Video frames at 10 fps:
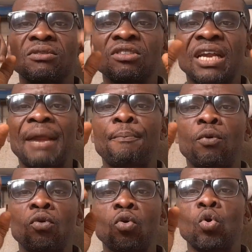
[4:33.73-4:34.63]

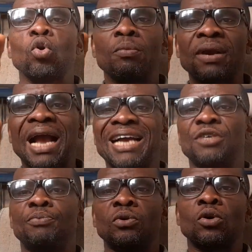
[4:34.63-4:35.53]
triple column cash
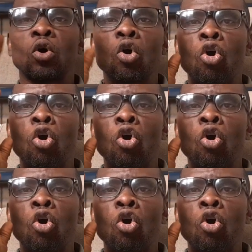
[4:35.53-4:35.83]
book,